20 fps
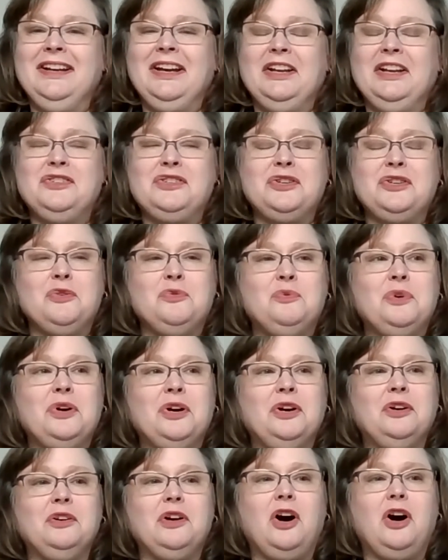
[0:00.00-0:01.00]
And so
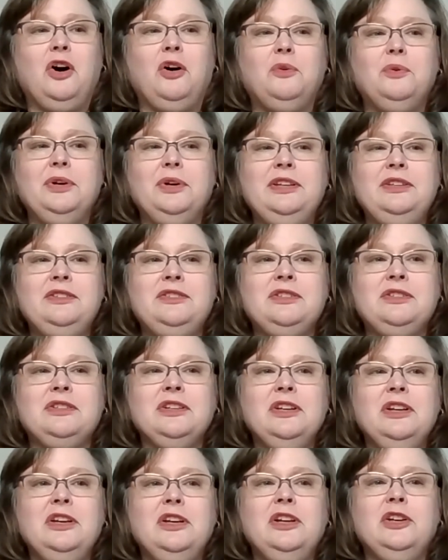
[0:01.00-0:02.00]
we're always
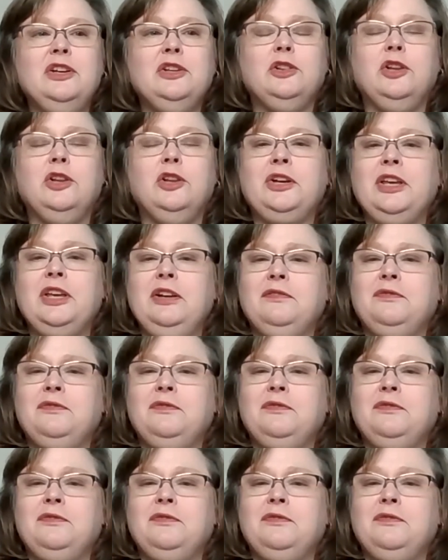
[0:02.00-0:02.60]
looking